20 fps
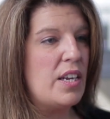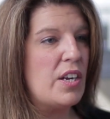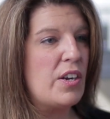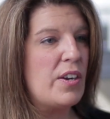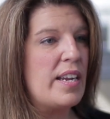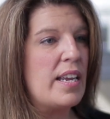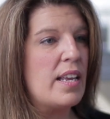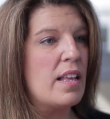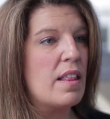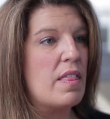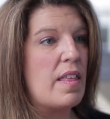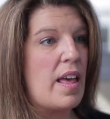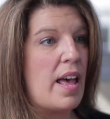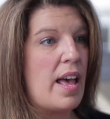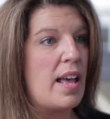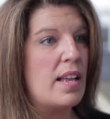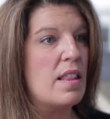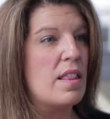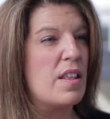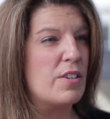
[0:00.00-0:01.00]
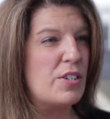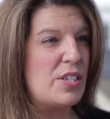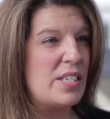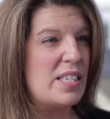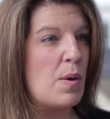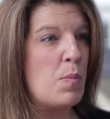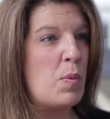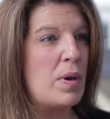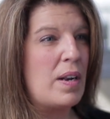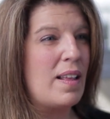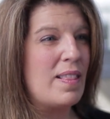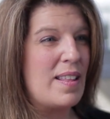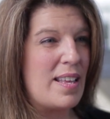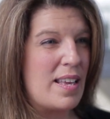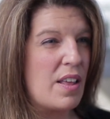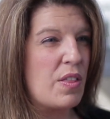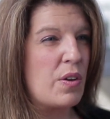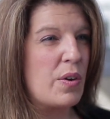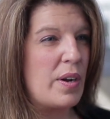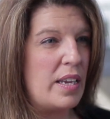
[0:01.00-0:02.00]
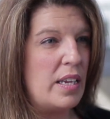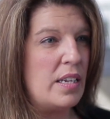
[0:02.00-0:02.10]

Hearing that there's someone on the other